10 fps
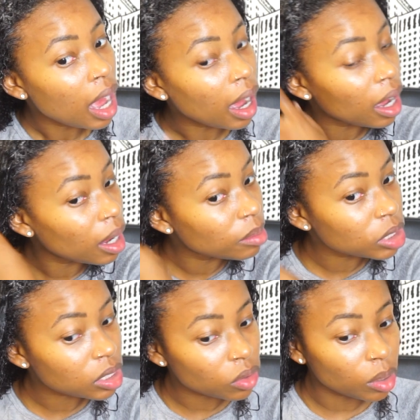I
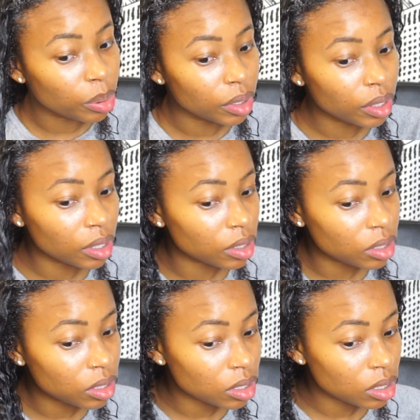just want to put
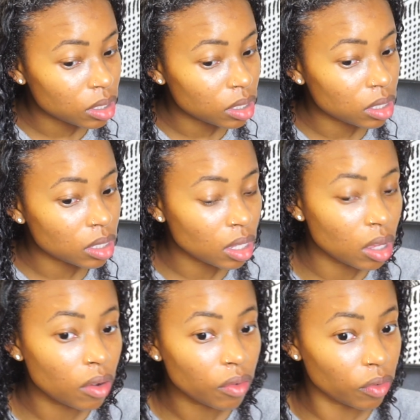this
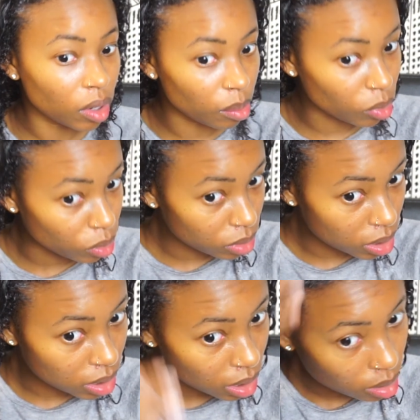from root
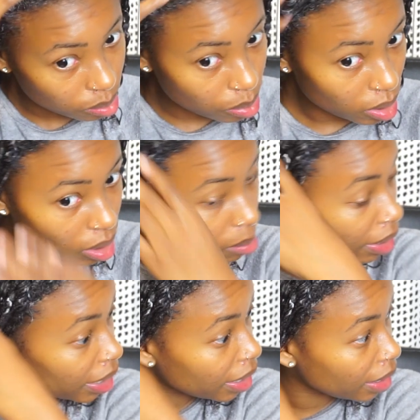to tip in my
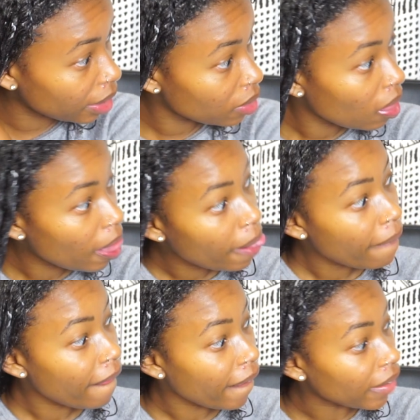hair,
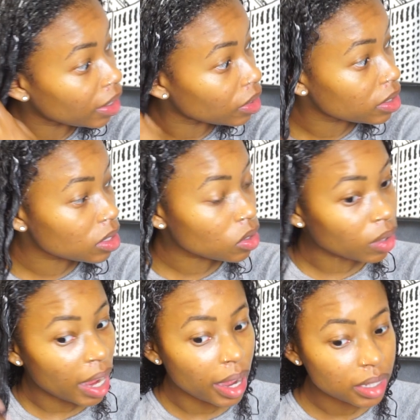and this is
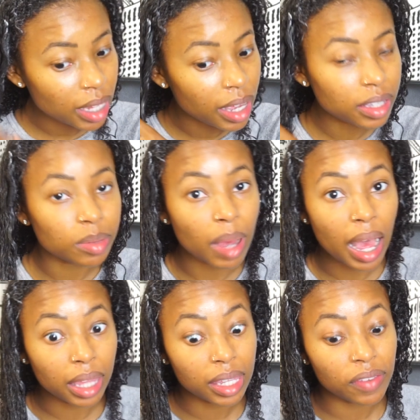going to act as
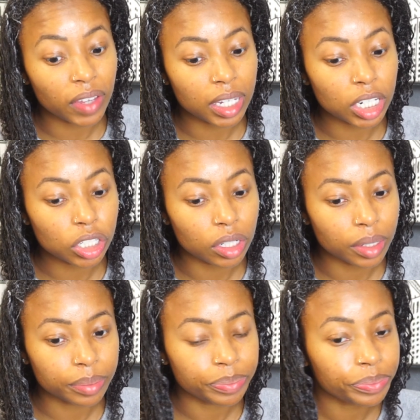my leave-in
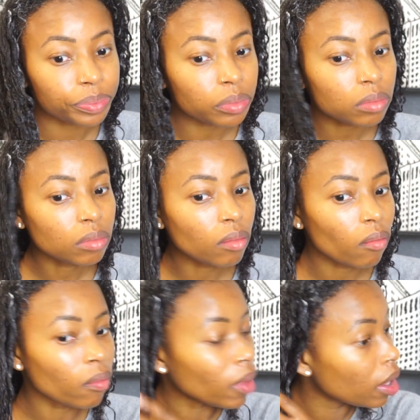conditioner.
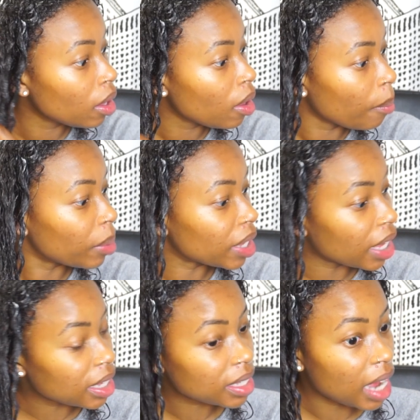But
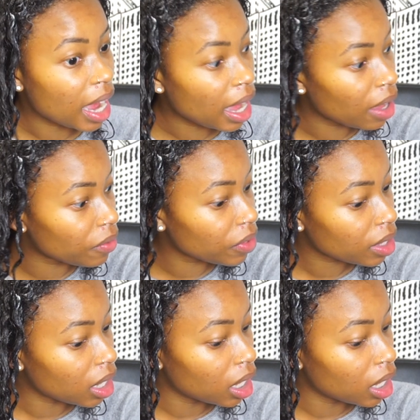yes, I have